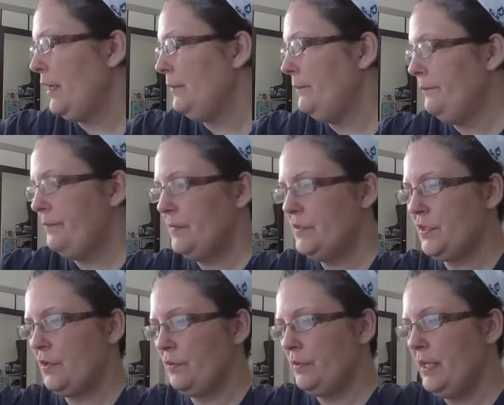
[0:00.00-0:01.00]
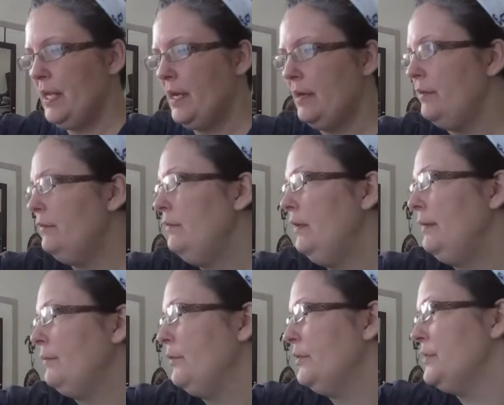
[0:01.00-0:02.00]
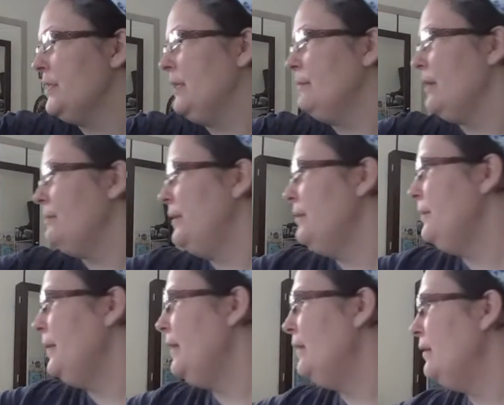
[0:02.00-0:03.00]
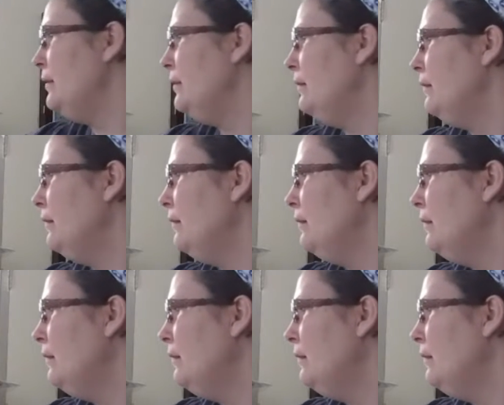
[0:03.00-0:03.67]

All right. So now I'm going to get my pin pen.